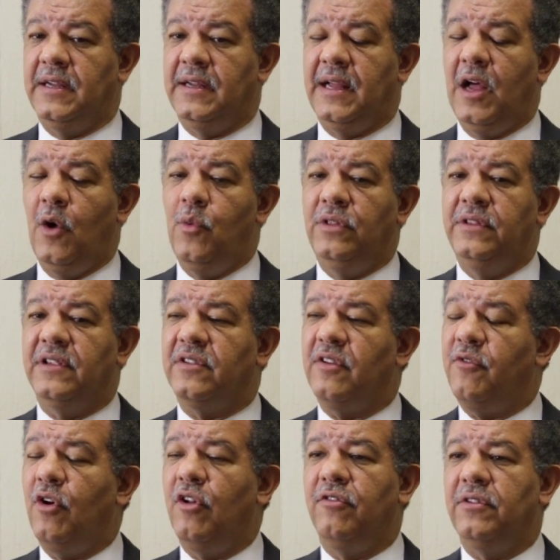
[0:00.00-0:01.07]
How will this
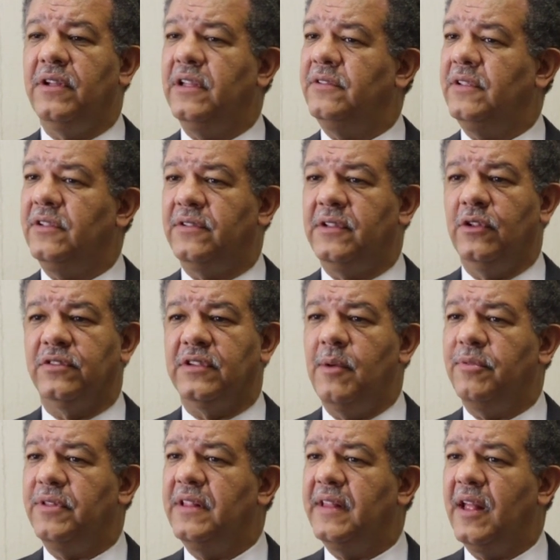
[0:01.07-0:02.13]
evolve is still
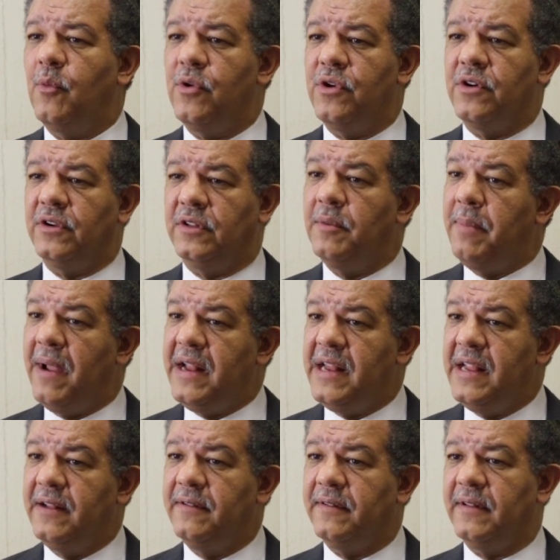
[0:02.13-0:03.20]
something that we are
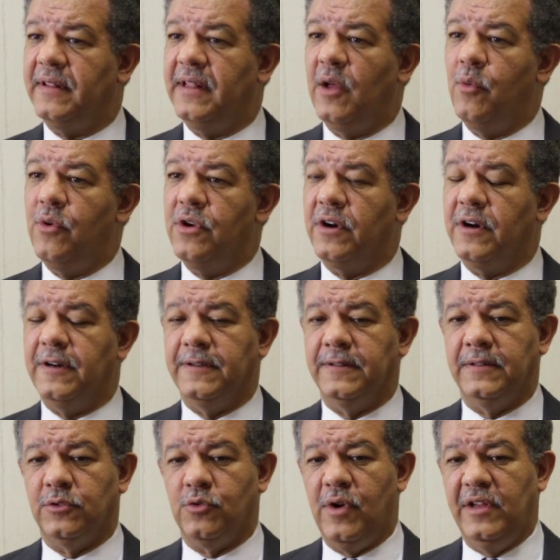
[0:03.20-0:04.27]
debating, that we are
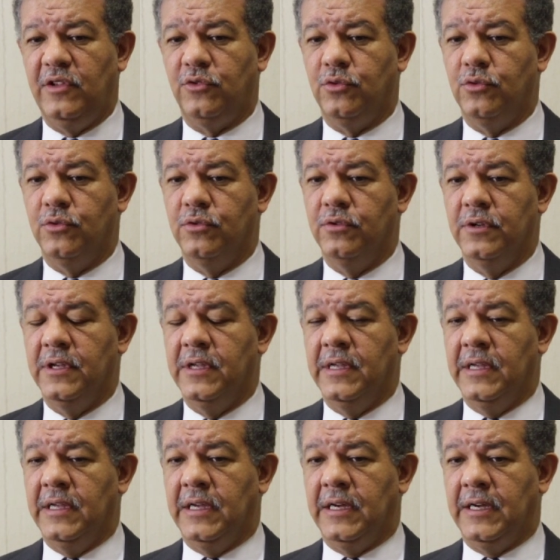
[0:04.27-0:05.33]
trying to
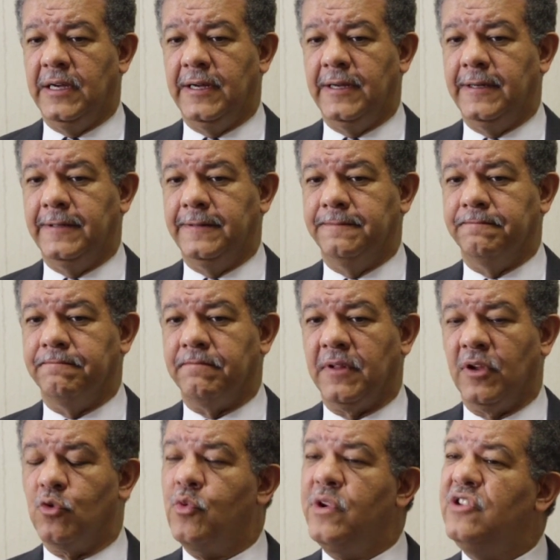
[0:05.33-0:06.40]

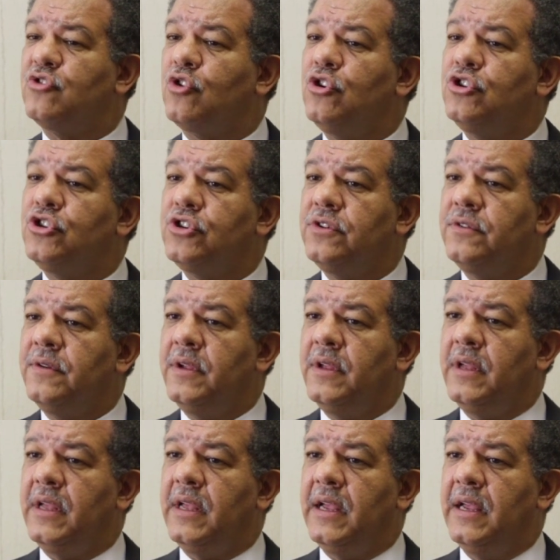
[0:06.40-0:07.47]
research
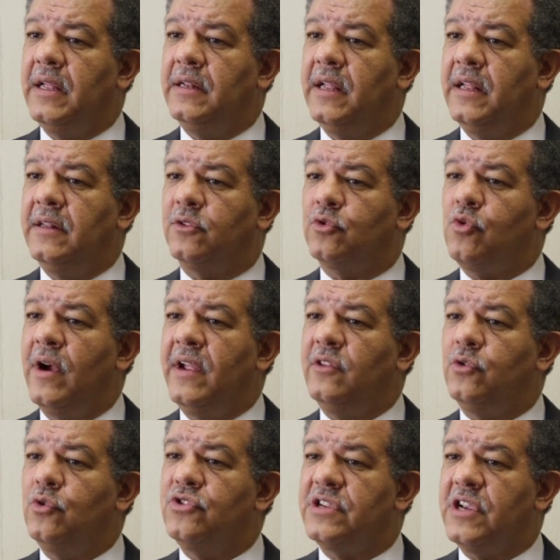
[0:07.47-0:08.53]
and trying
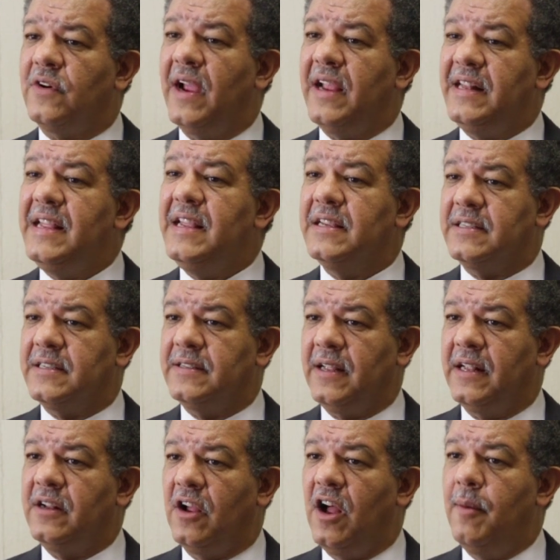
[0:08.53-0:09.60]
to share ideas
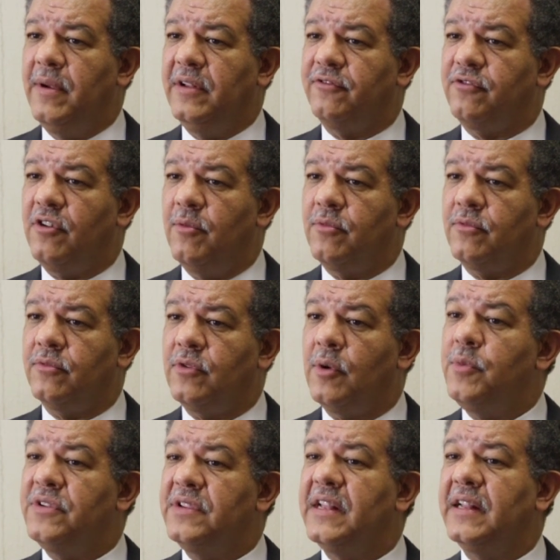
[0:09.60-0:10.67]
in common from
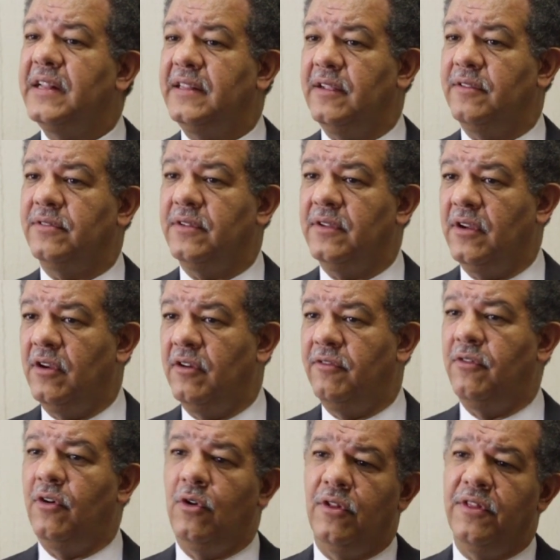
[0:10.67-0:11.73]
representatives
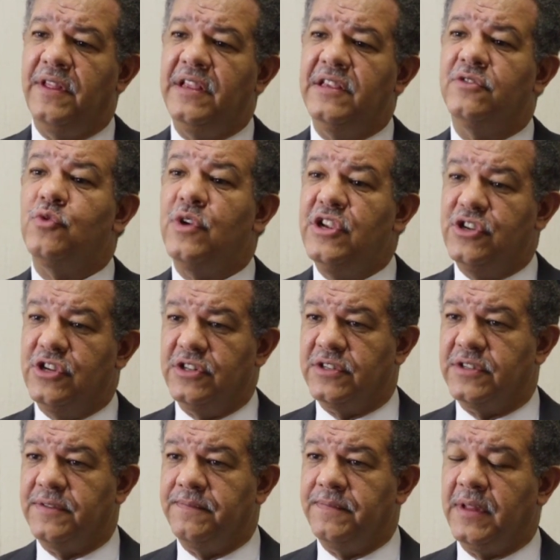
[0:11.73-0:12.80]
of all these
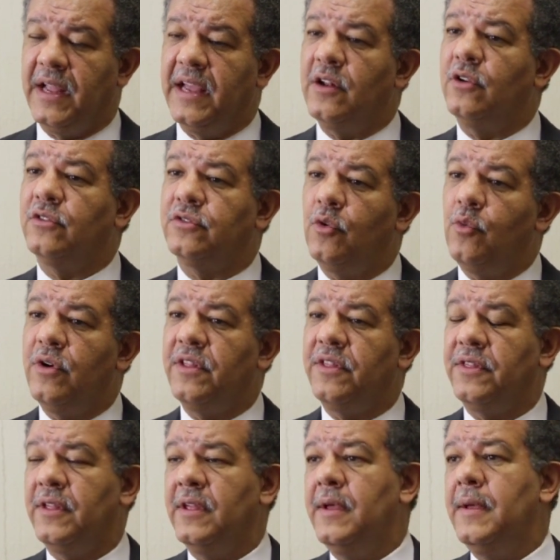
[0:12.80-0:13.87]
regions and also
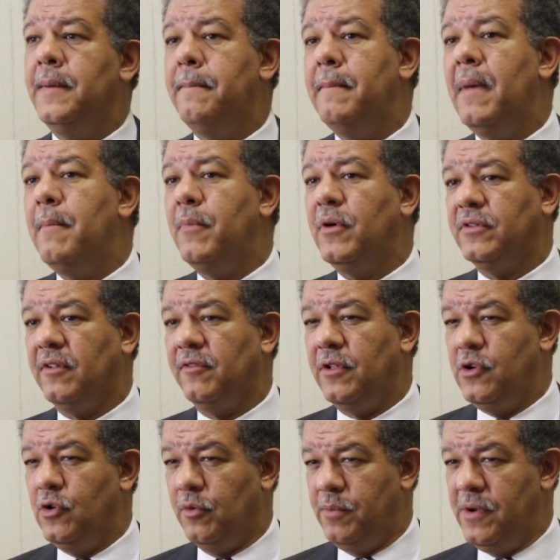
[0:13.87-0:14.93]
with members of the
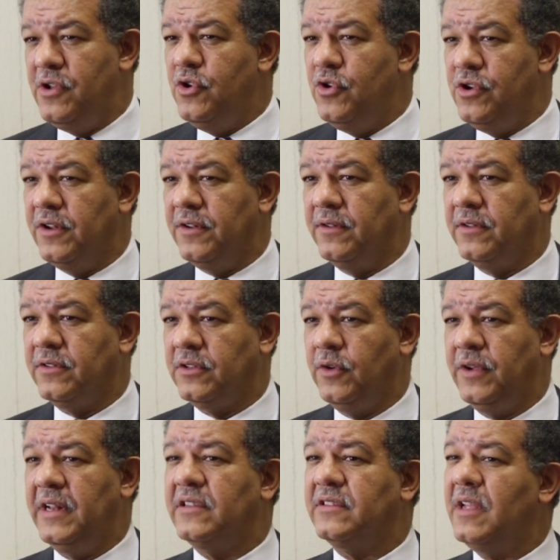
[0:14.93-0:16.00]
European Union. So
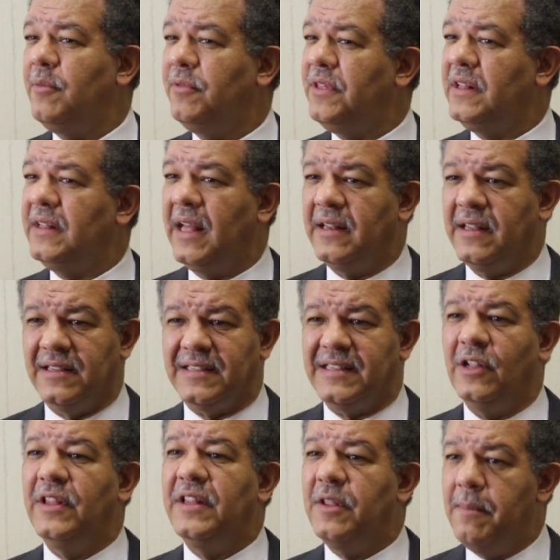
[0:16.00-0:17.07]
it is something that is
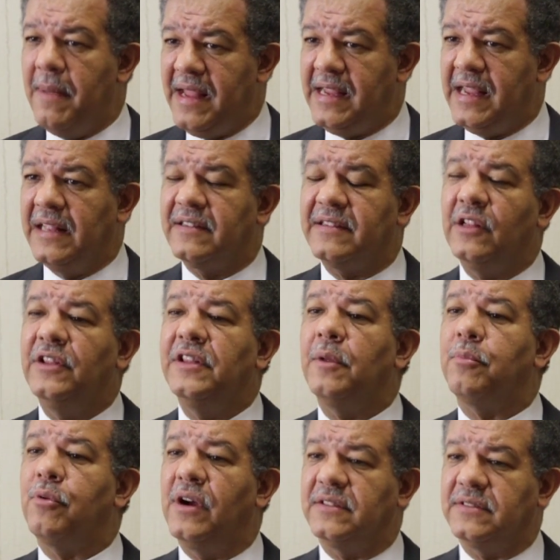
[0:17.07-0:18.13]
still in the making, still in the
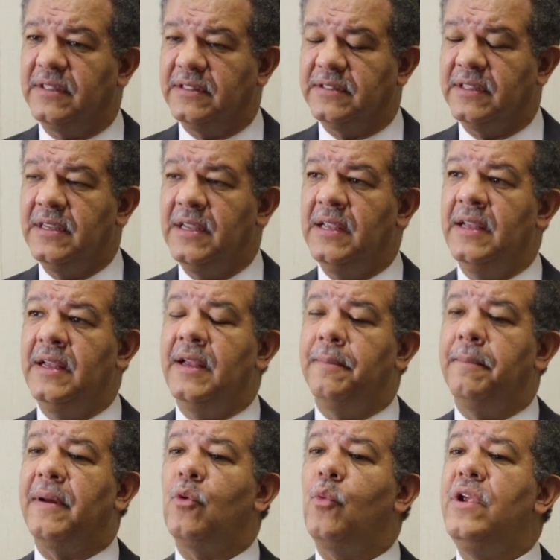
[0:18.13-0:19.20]
process.
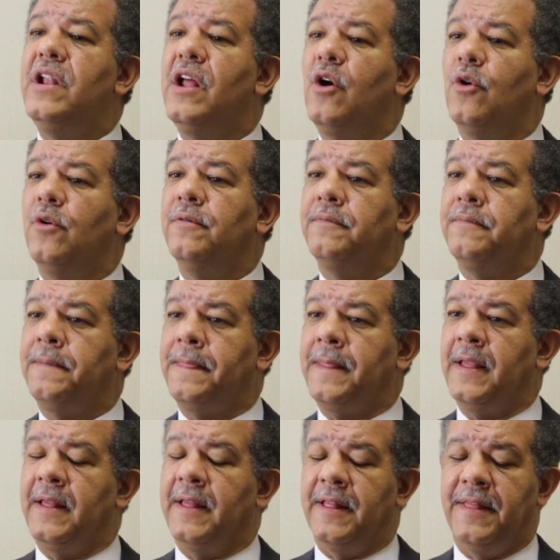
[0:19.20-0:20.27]
But we know
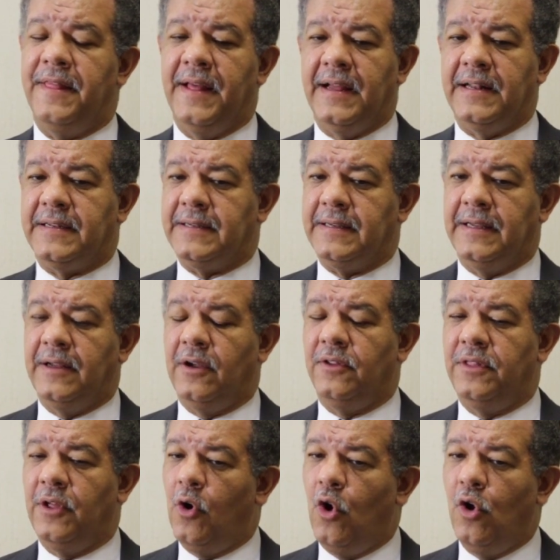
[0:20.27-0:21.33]
that
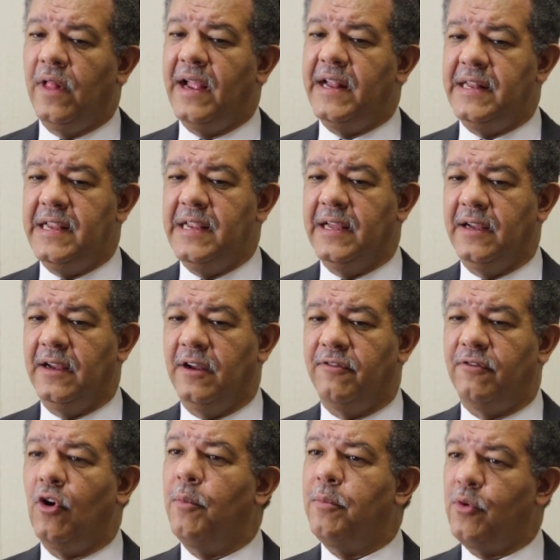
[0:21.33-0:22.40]
the whole idea
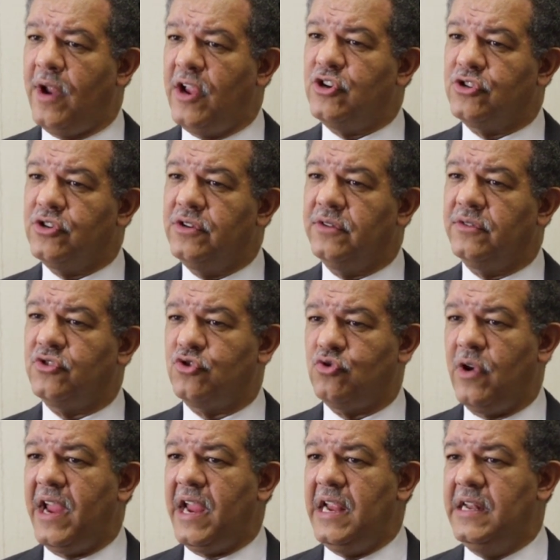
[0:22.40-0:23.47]
of cooperation,
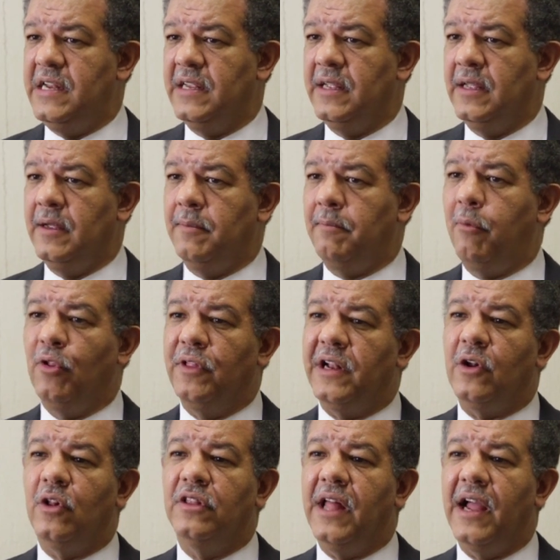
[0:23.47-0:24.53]
trade,
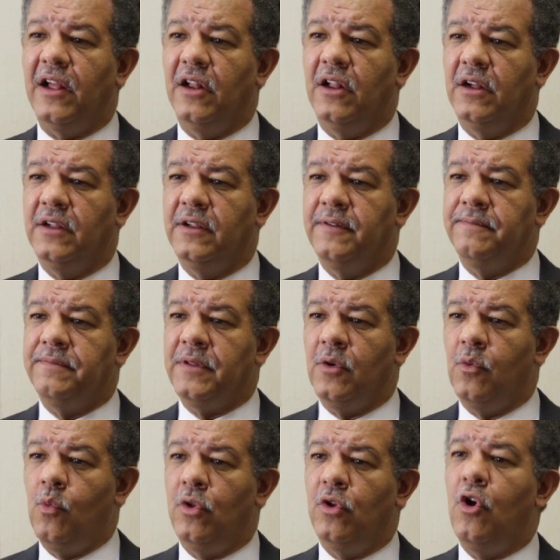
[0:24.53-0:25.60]
political dialogue
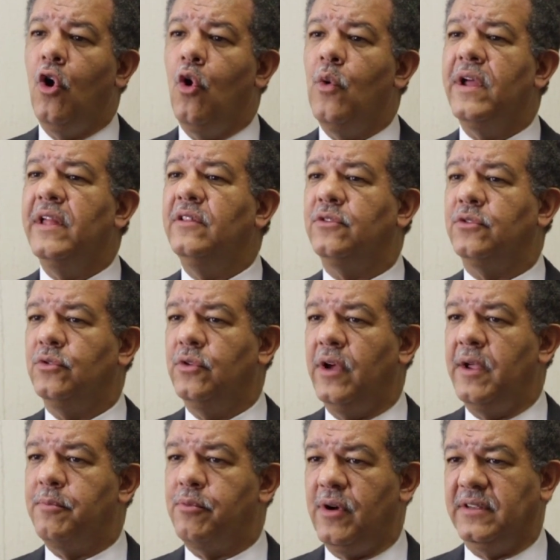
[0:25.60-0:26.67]
will go into
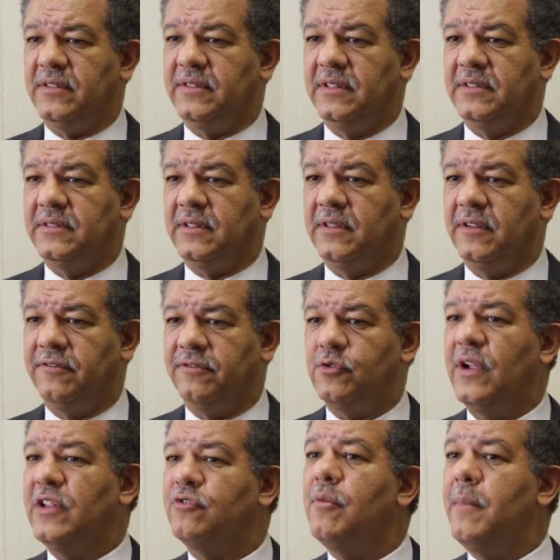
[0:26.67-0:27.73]
a process of
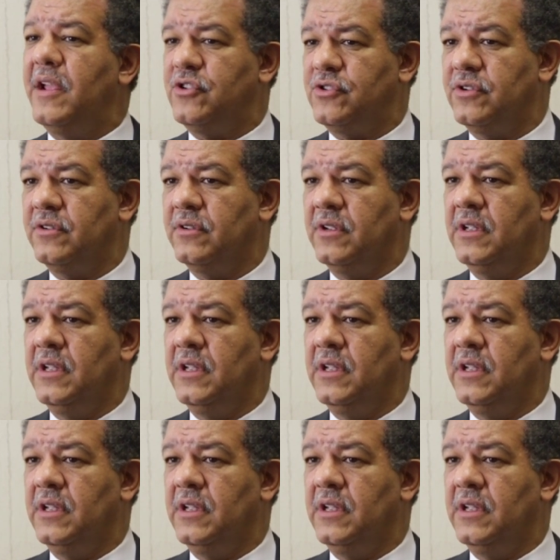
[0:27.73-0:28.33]
transformation.